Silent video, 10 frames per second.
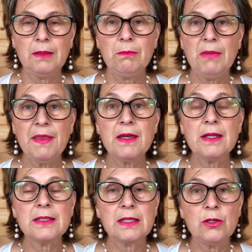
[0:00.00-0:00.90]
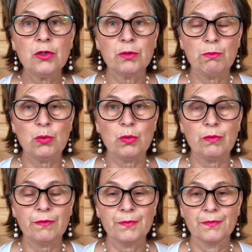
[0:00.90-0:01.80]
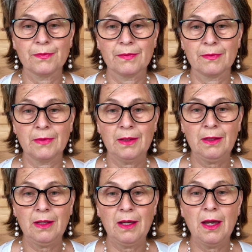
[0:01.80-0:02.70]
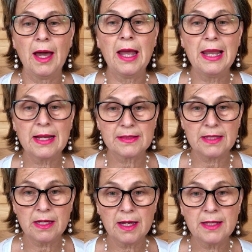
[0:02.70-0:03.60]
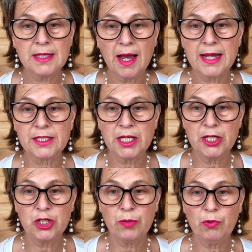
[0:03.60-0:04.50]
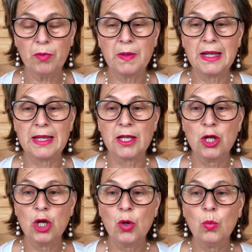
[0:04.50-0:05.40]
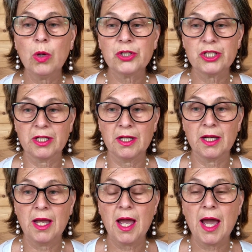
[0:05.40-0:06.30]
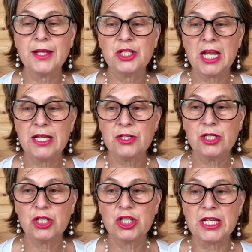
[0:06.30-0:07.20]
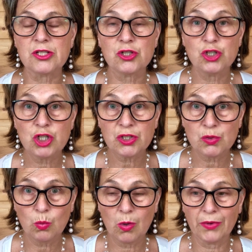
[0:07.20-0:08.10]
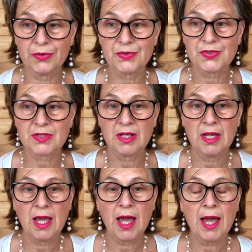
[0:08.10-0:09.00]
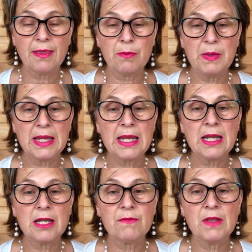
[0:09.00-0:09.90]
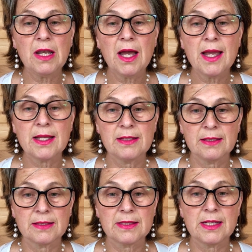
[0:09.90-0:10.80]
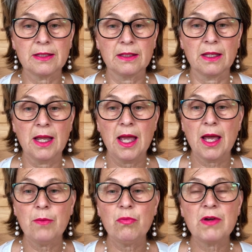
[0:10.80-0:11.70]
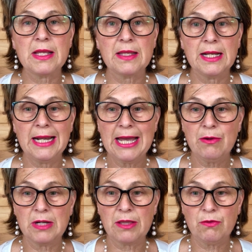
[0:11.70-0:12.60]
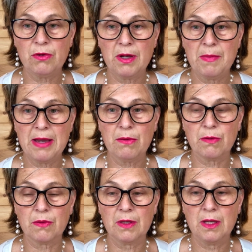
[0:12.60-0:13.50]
Mother did not move. Alexia and I turned her properly, washed her, and changed her sheets just once, at the beginning of the lying still and breathing loudly through her mouth.